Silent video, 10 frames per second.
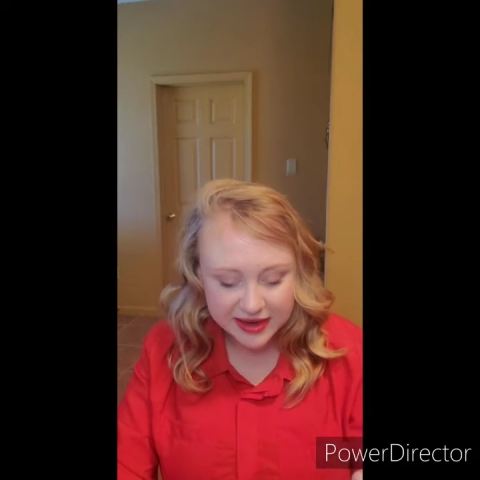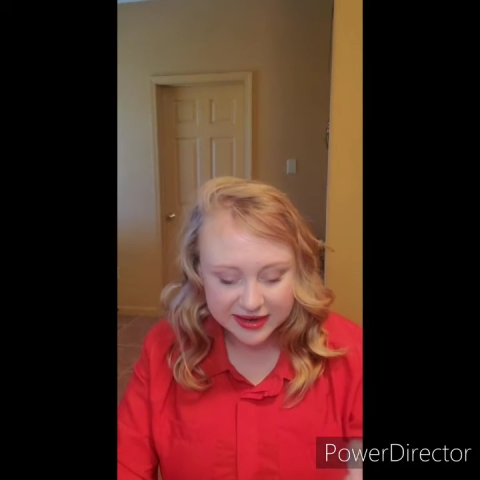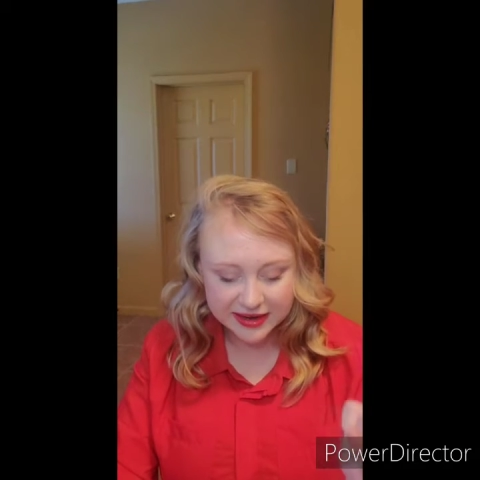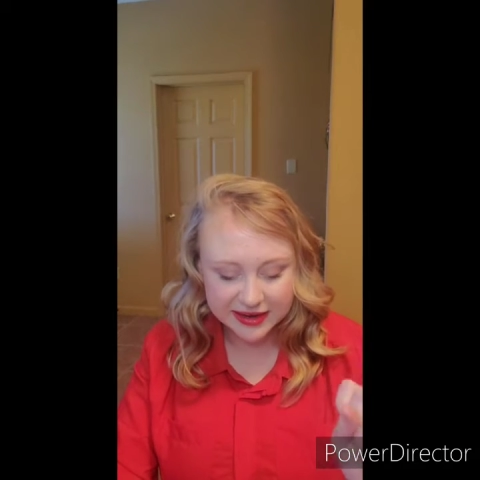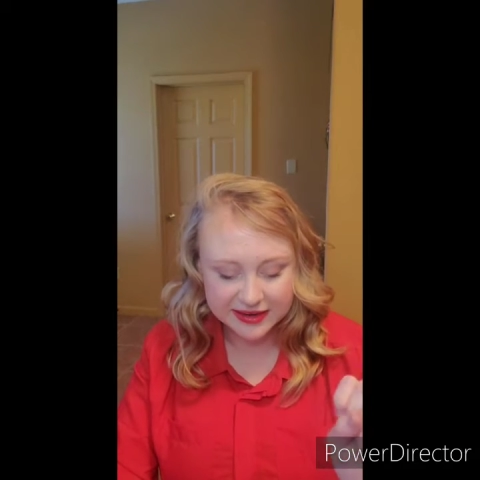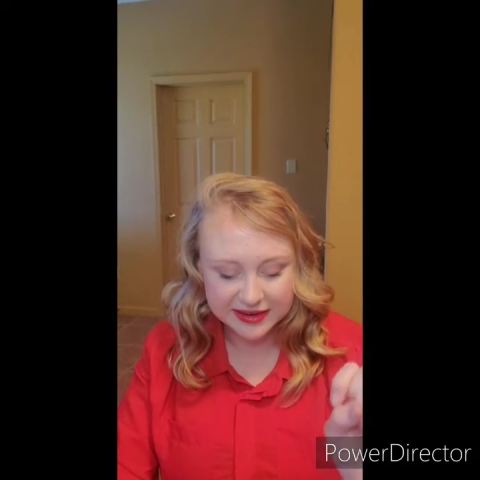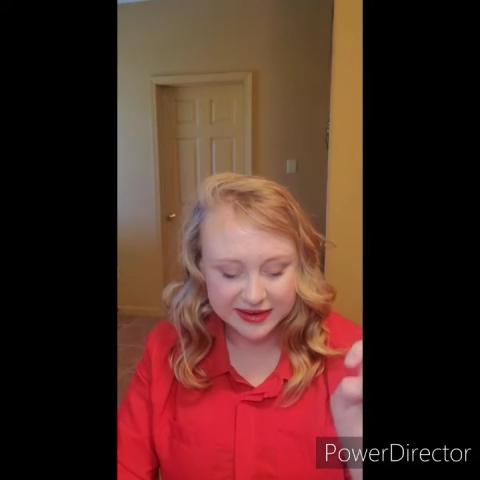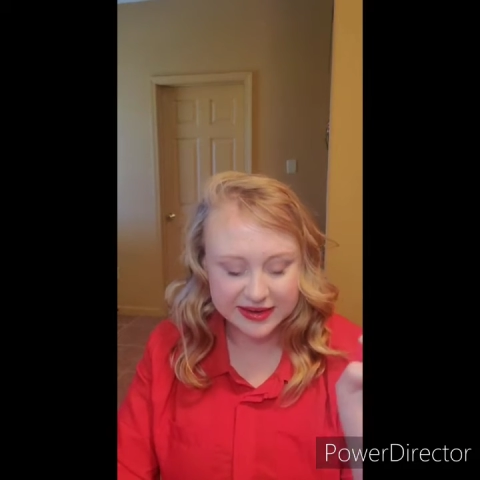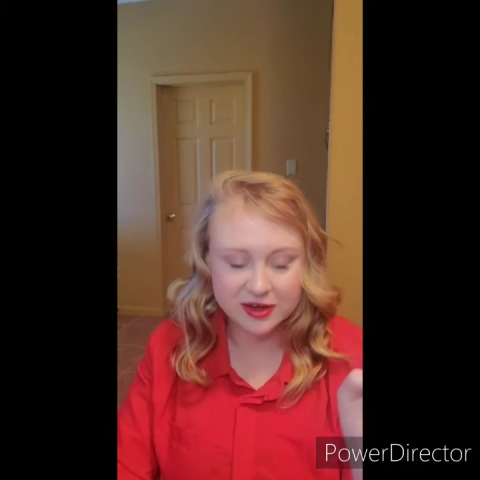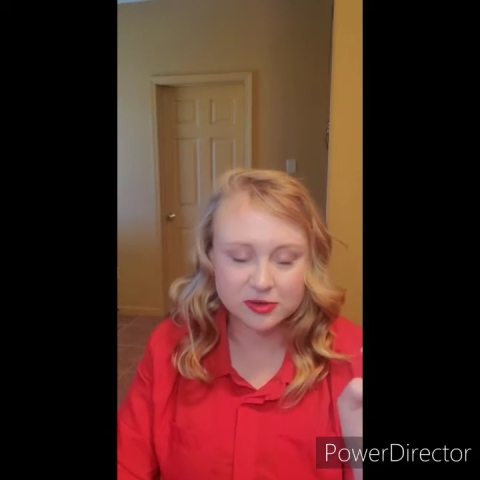and
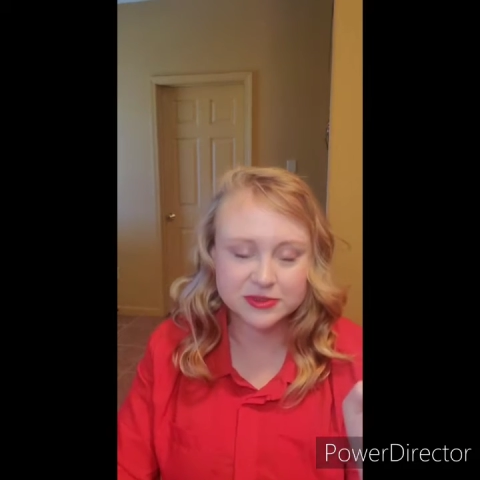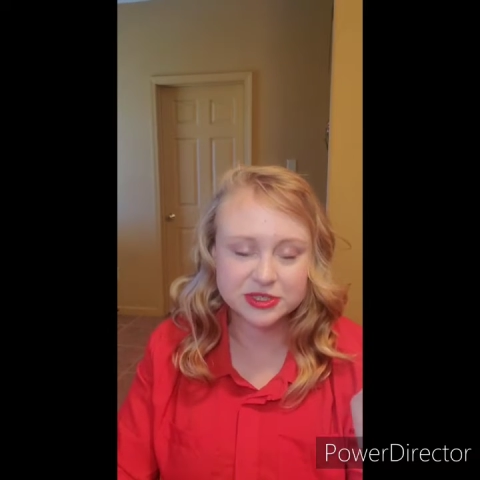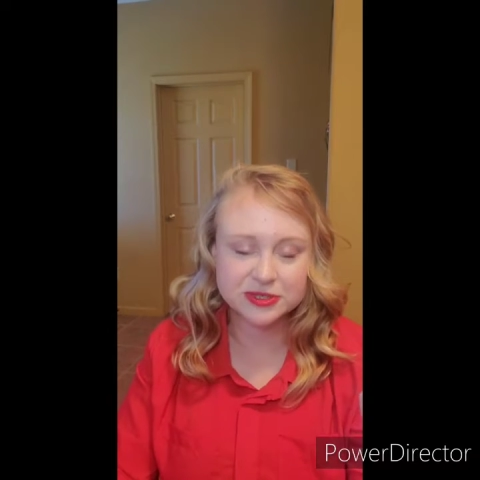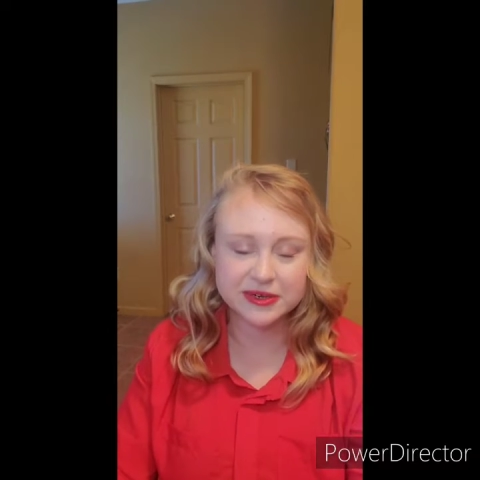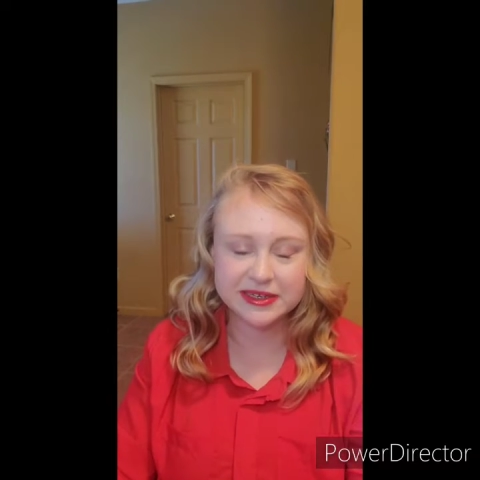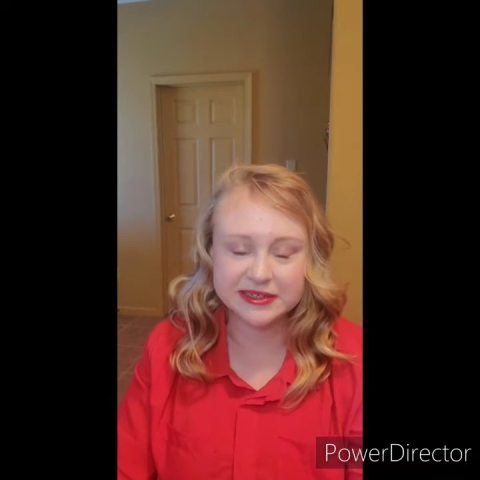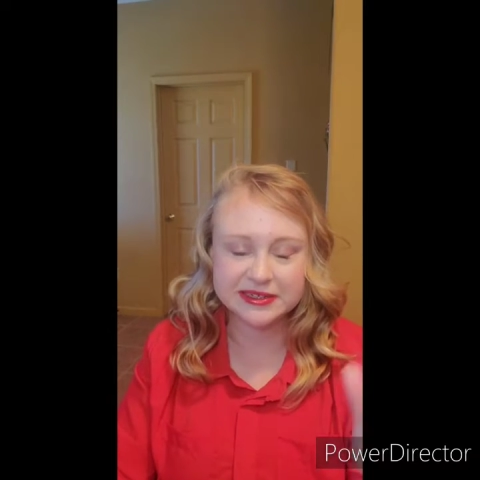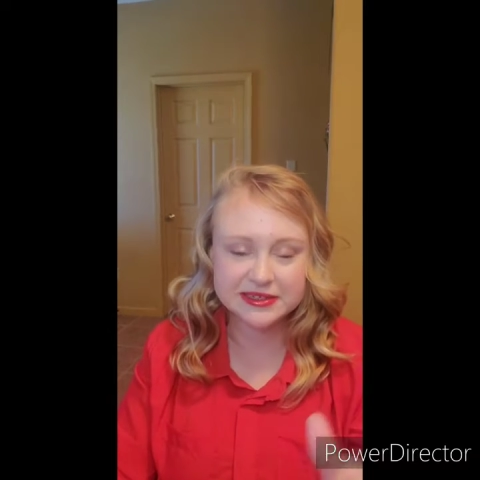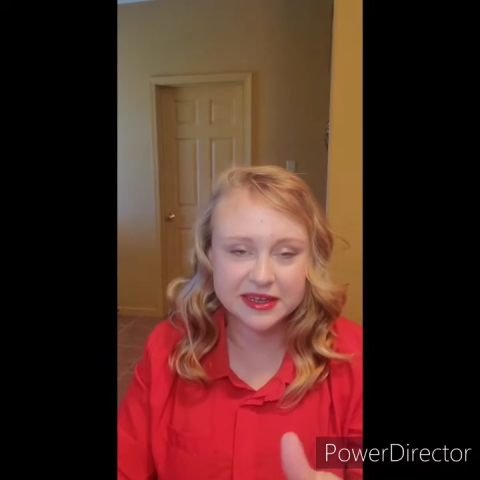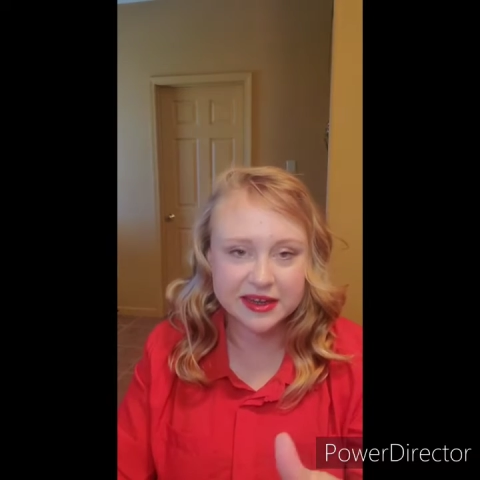it helps treat
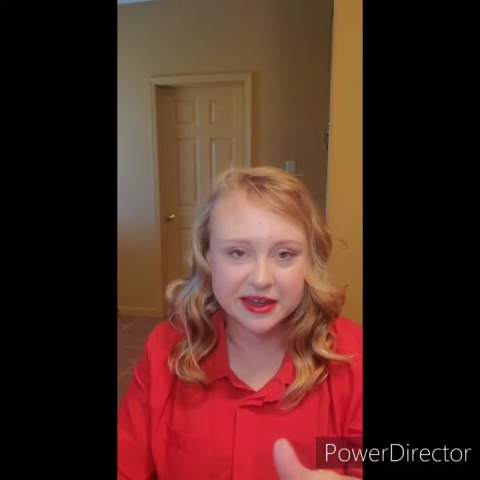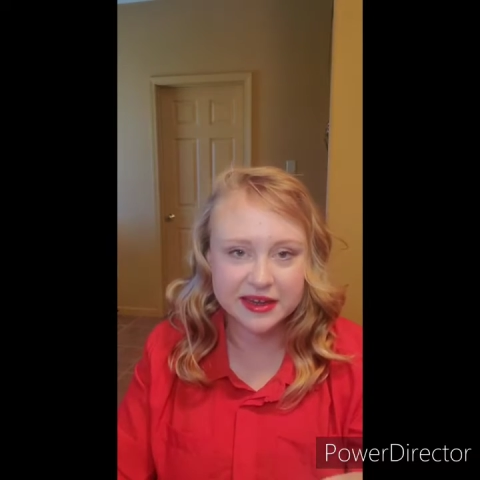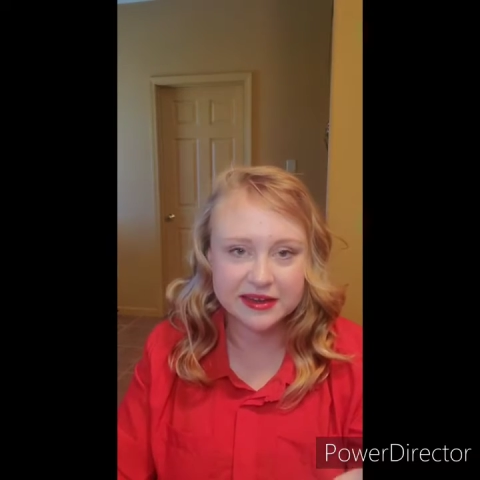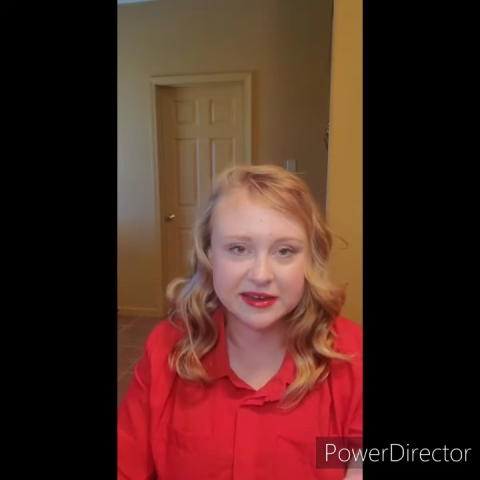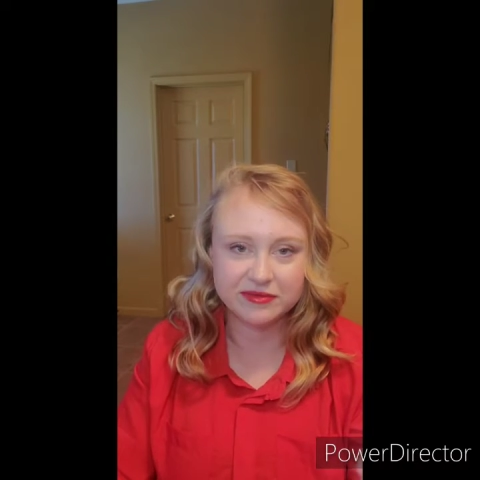sun,